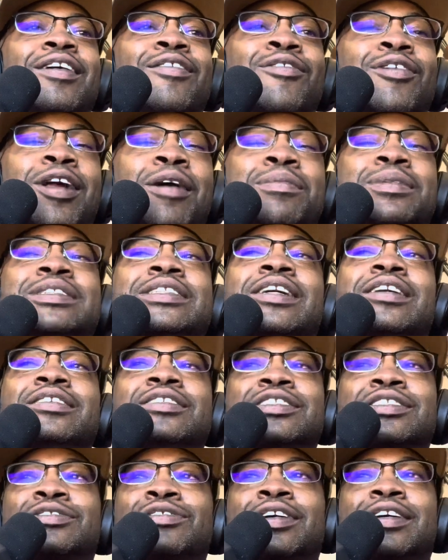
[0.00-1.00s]
well, I'm going to tell you
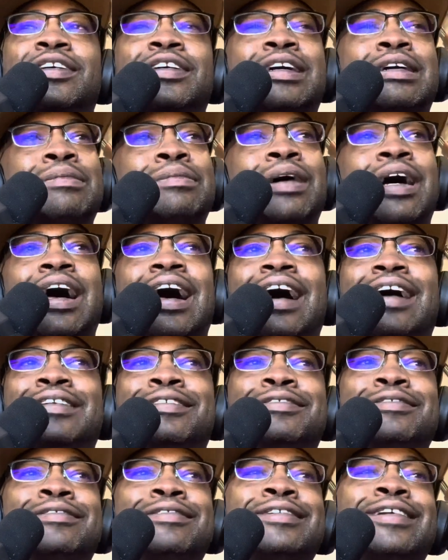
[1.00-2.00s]
straight up, I do
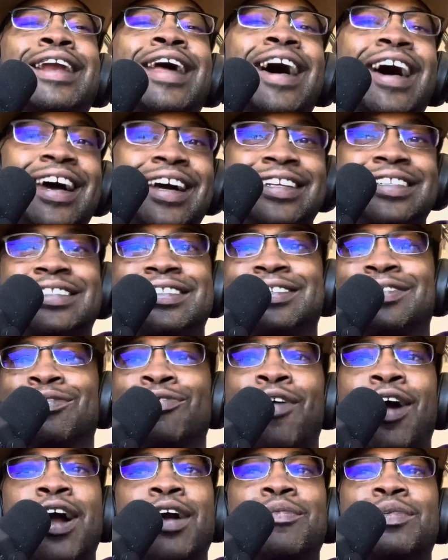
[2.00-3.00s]
not
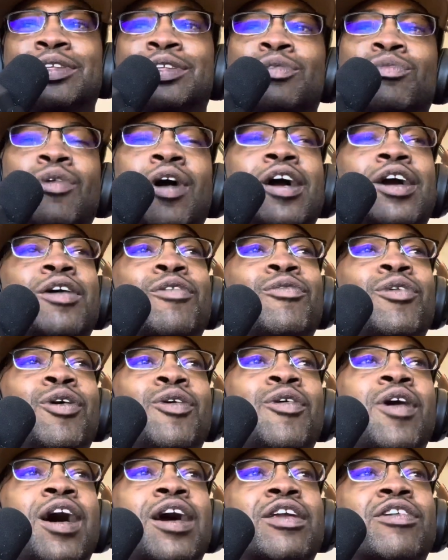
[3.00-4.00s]
rock with the Rock and
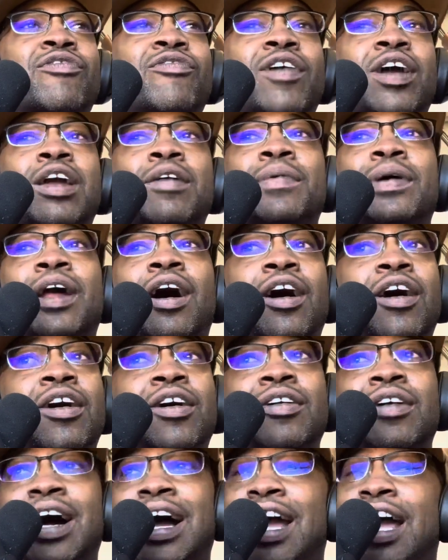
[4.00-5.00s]
Roll Hall of Fame at
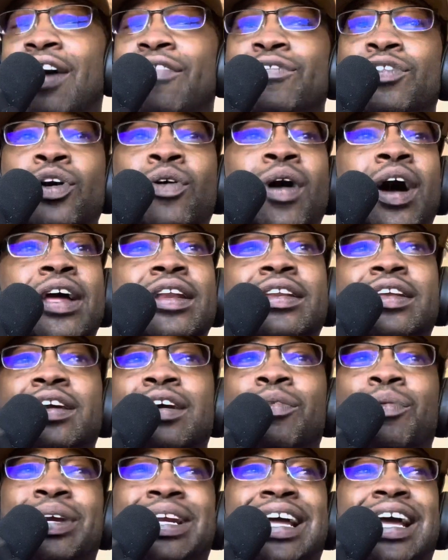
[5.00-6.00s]
all. I have no
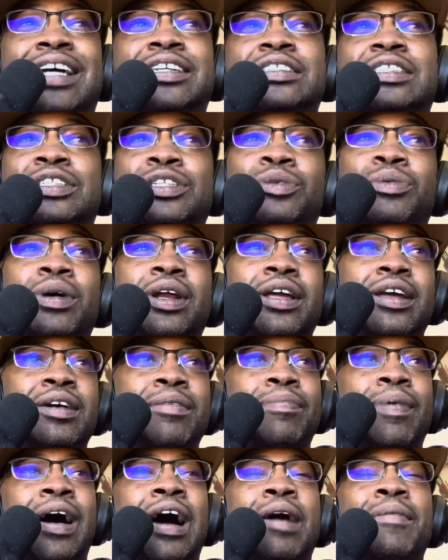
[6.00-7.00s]
idea what it has to do with
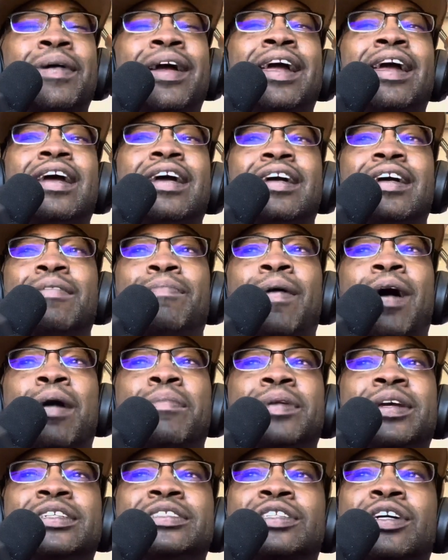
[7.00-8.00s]
hip-hop.
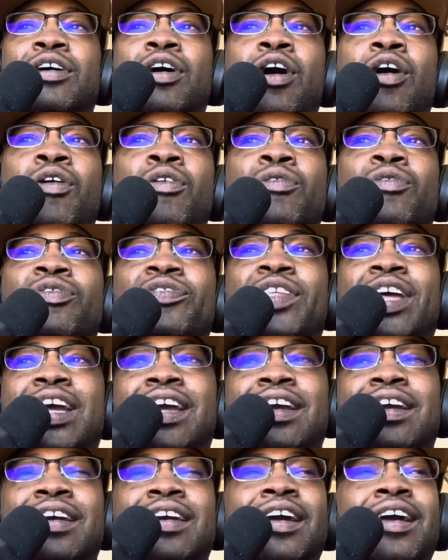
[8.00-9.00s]
Hip-hop needs their own
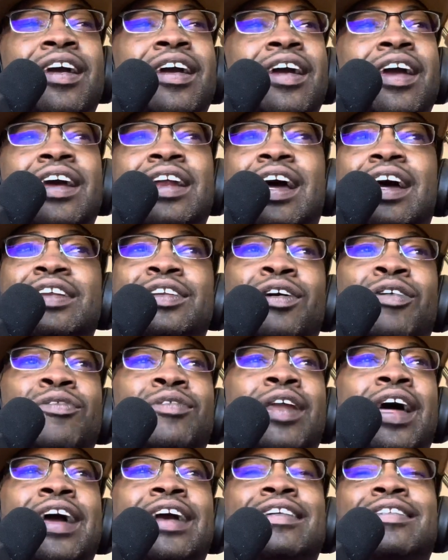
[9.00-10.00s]
thing, and I don't
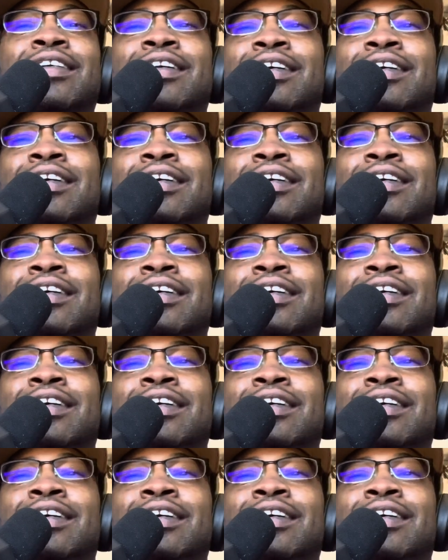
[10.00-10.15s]
like